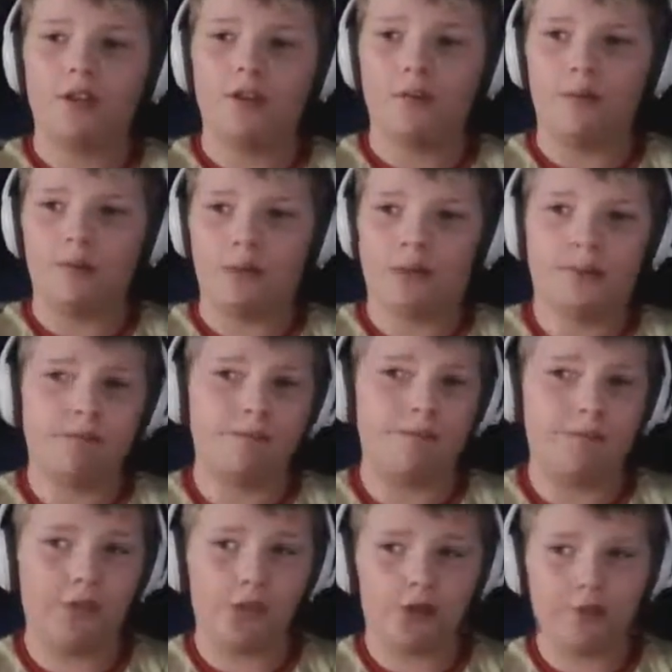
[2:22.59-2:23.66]
um, like
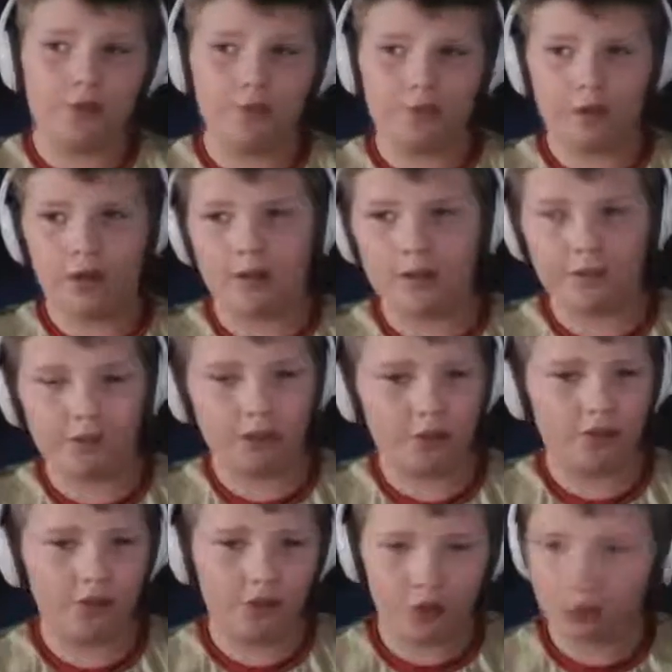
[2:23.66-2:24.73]
vlogs, vlogs,
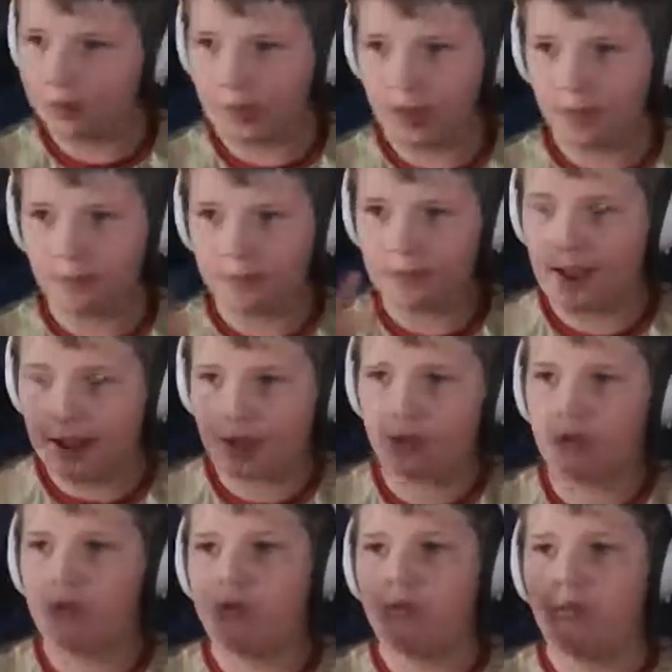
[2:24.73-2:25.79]
vlogs. No games
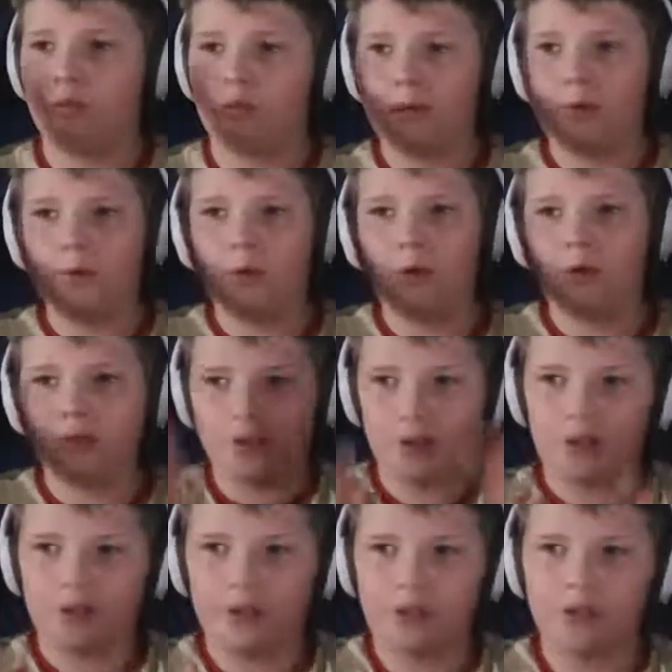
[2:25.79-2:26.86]
at all will be posted
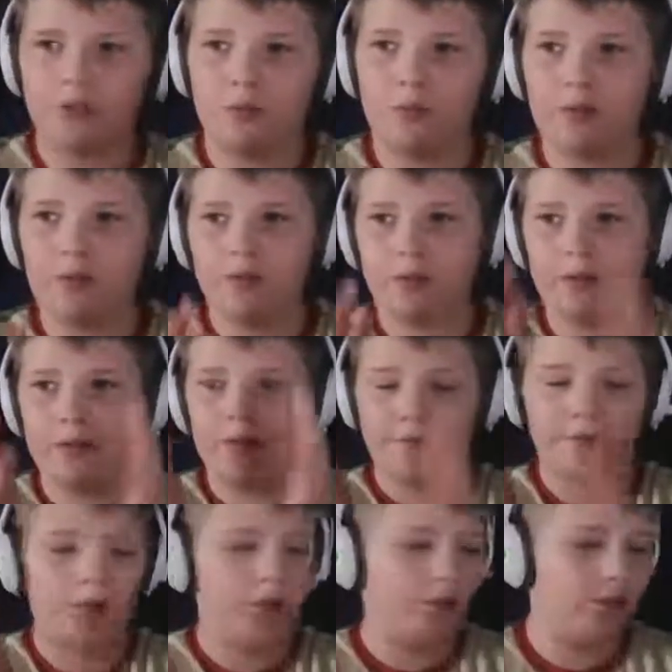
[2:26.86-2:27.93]
on that channel. It should be
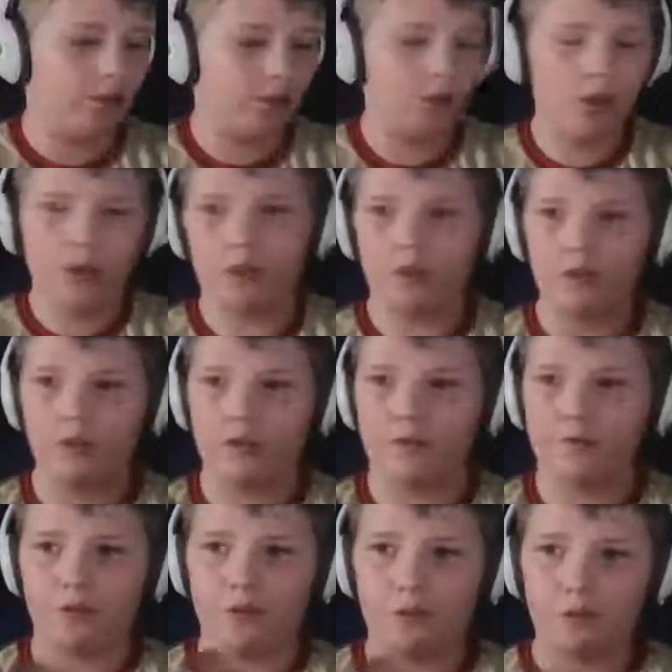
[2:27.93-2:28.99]
vlogs done
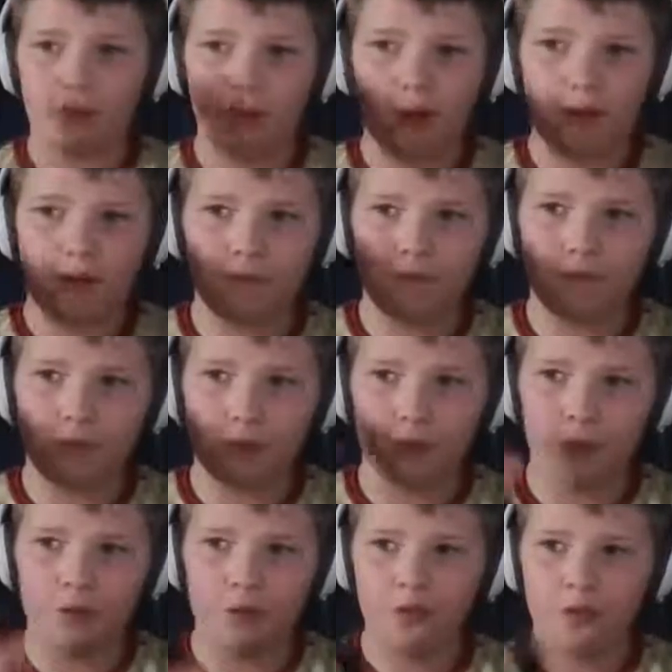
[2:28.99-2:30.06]
through my
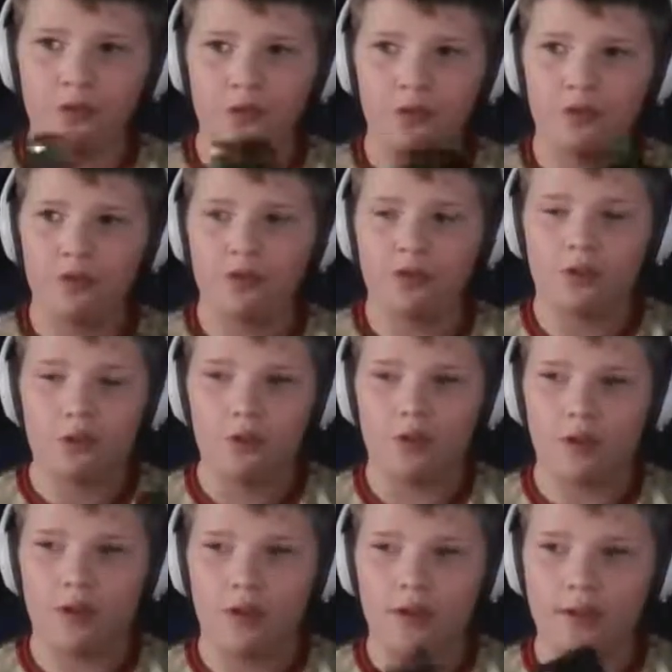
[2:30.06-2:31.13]
phone. So
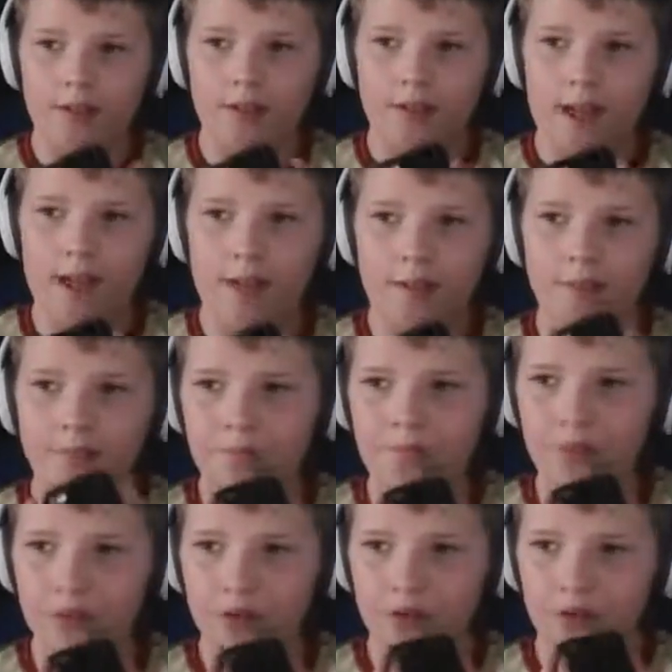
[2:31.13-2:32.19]
uh, yeah,
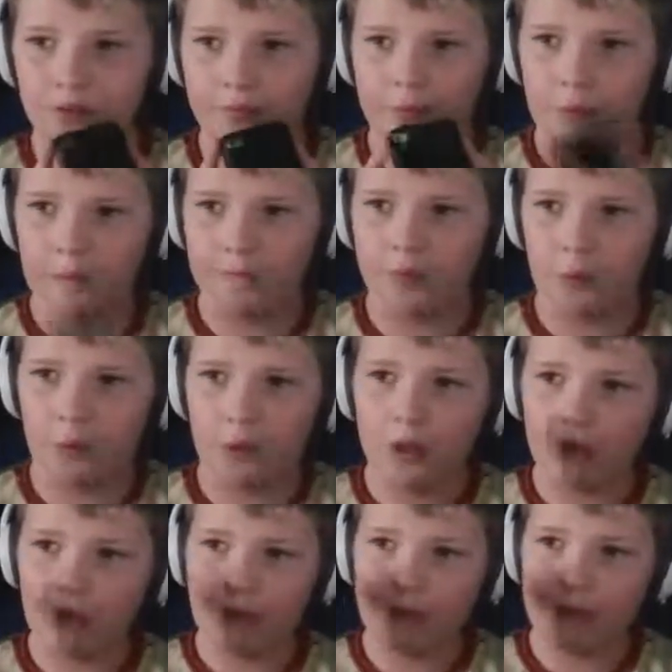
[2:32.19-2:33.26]
done through my phone.
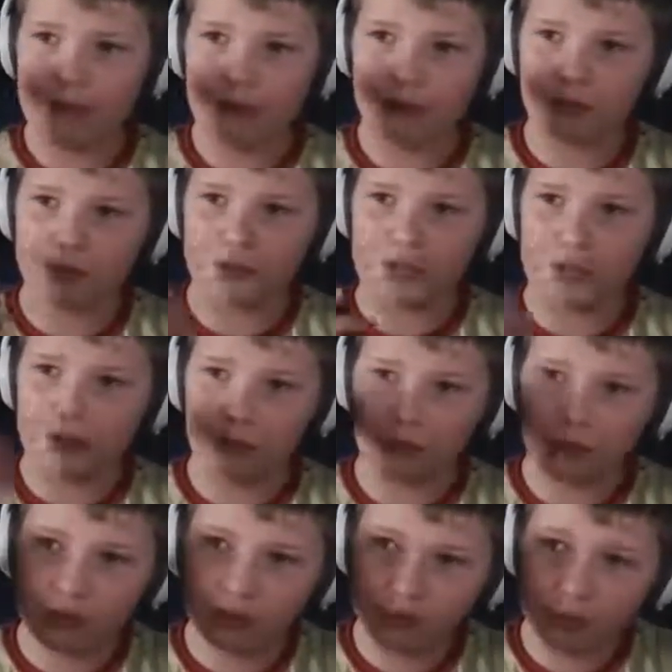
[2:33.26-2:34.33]
I've linked up the channel
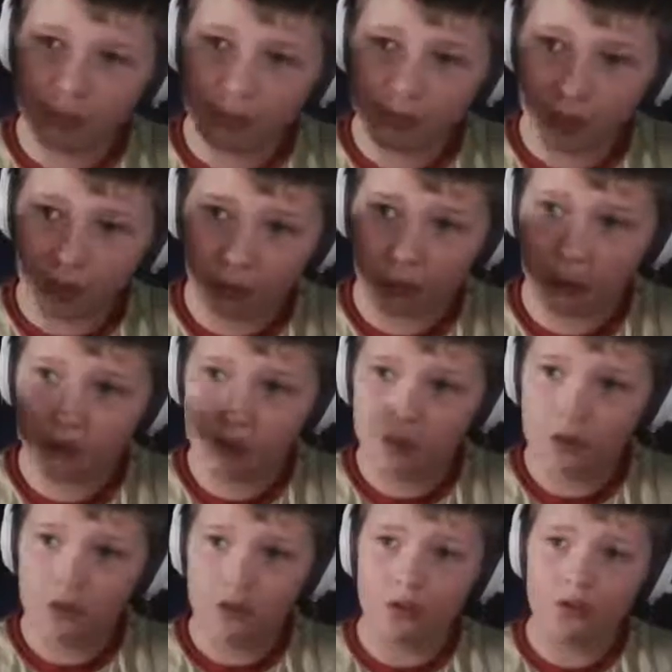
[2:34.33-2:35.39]
to the phone.
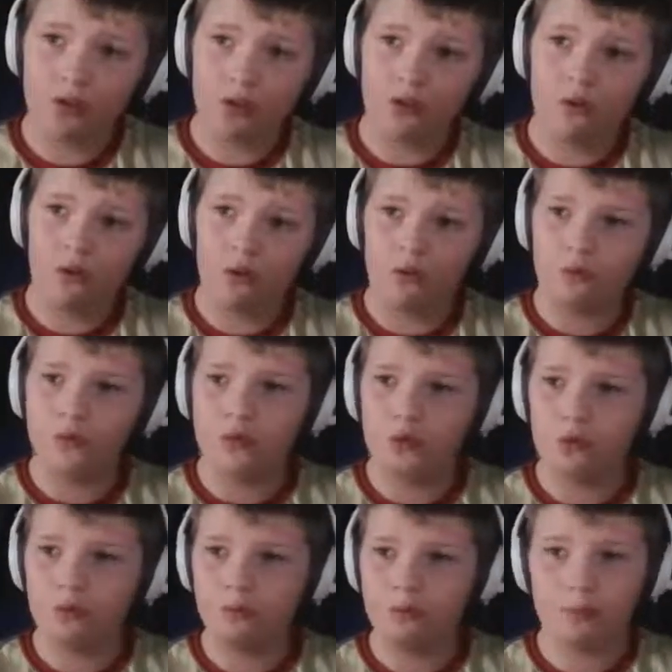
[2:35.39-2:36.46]
So
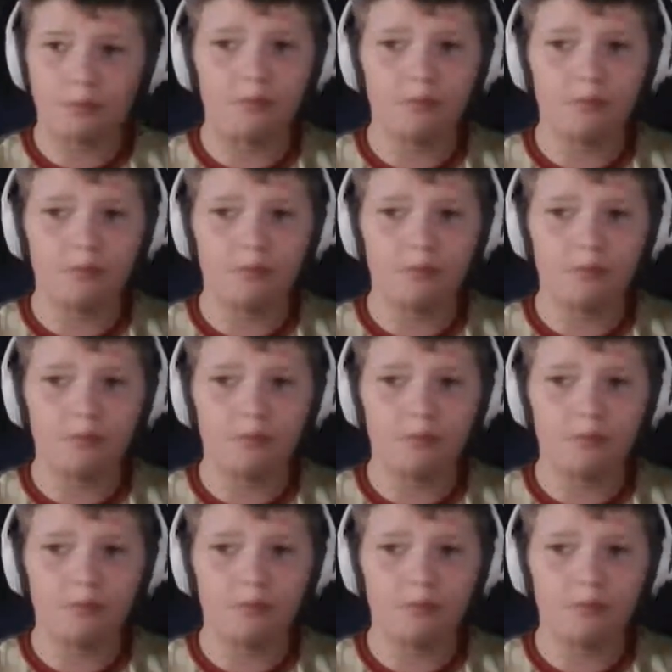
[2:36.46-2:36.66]
yeah